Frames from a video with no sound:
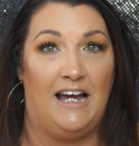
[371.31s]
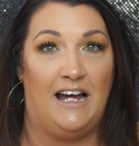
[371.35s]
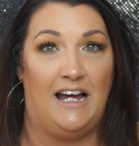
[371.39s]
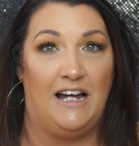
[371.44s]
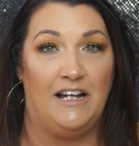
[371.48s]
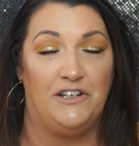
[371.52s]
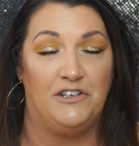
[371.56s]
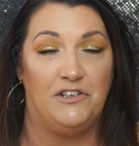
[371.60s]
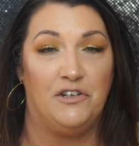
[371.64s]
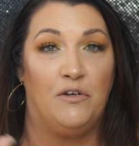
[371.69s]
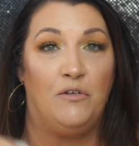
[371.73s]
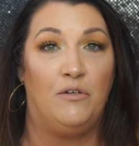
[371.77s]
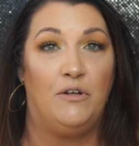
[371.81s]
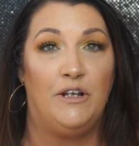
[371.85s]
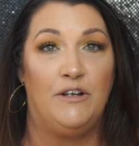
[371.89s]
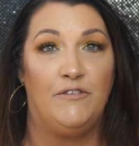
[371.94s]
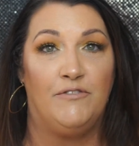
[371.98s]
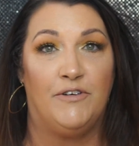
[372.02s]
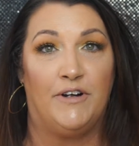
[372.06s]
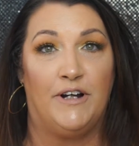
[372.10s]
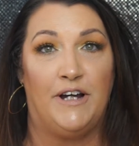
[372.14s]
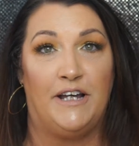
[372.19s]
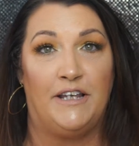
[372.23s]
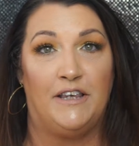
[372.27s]
I totally
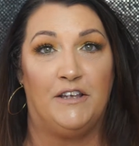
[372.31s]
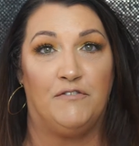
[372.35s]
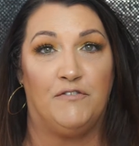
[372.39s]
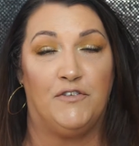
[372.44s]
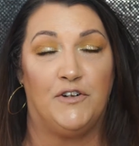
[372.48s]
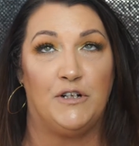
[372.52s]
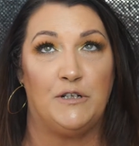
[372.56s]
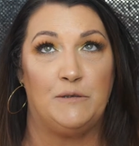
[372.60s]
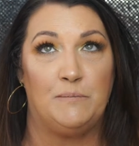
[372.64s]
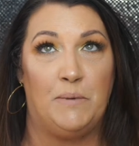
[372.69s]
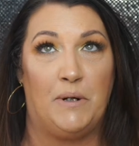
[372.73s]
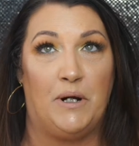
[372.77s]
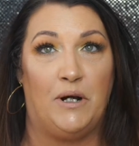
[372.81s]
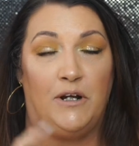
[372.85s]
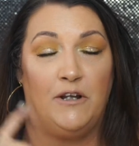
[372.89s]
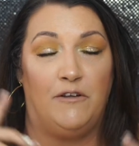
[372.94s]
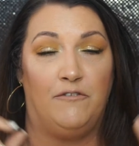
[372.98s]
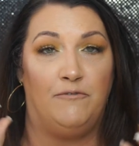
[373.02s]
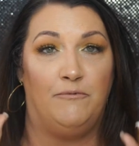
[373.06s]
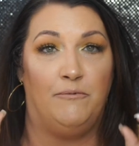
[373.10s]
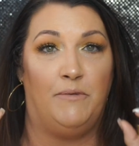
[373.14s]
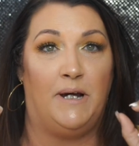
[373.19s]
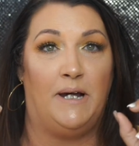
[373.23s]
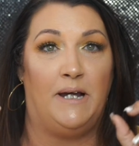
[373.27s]
forgot the first part
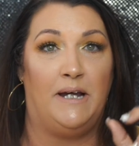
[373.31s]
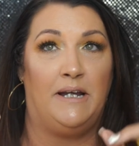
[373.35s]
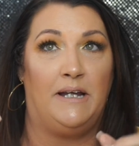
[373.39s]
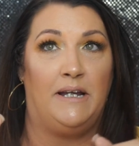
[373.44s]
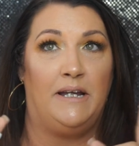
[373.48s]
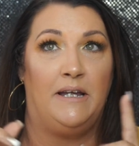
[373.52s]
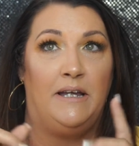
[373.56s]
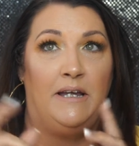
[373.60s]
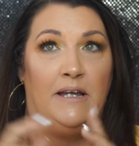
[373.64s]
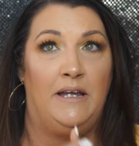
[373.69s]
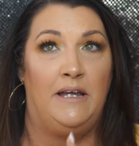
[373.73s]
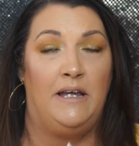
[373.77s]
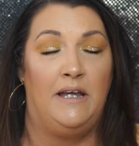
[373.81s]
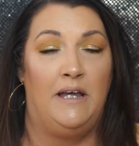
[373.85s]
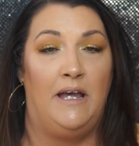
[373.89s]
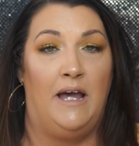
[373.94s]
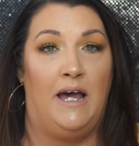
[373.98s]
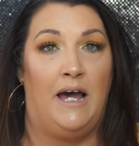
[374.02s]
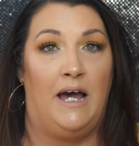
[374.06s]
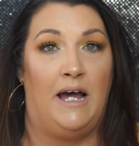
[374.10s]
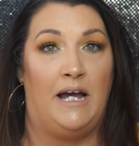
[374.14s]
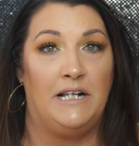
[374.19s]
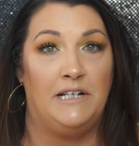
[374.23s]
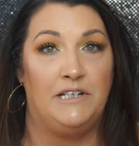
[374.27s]
of my
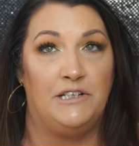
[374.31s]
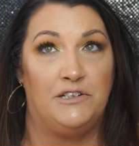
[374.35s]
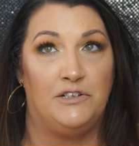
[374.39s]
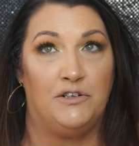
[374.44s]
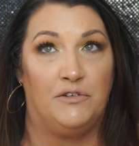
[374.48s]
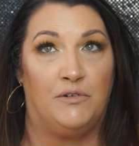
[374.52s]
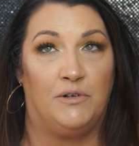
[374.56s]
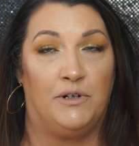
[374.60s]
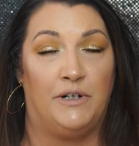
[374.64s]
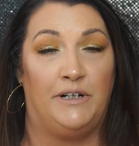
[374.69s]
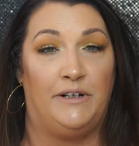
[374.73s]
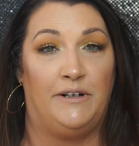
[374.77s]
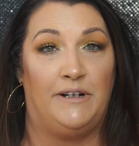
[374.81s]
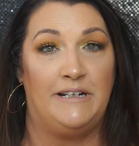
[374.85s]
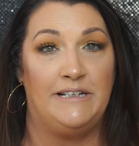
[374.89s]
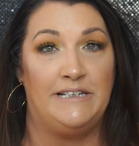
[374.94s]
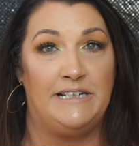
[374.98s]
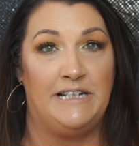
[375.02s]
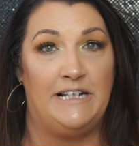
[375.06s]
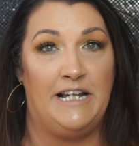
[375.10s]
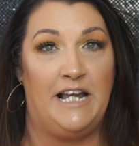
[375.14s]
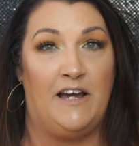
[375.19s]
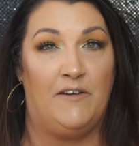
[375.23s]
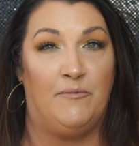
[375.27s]
eye tutorial. I
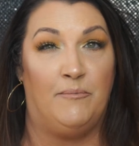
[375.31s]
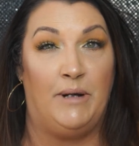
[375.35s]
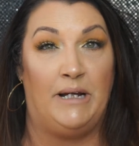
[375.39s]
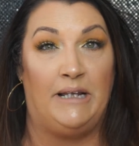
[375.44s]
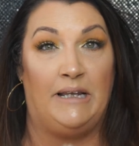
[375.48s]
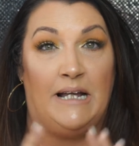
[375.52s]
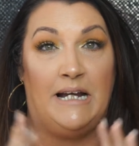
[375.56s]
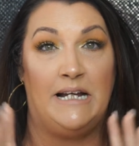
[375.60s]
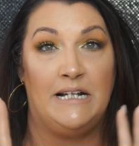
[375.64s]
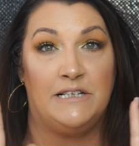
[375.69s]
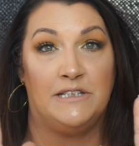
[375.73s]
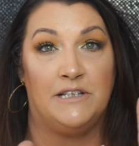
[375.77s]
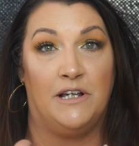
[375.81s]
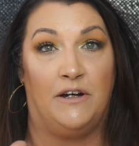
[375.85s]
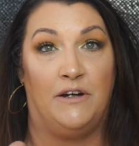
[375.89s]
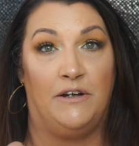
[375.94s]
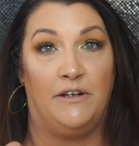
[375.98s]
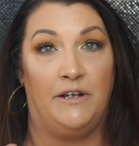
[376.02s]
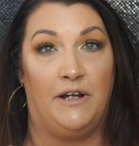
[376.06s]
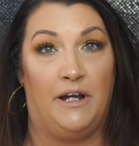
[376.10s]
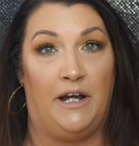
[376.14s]
didn't have my lights on.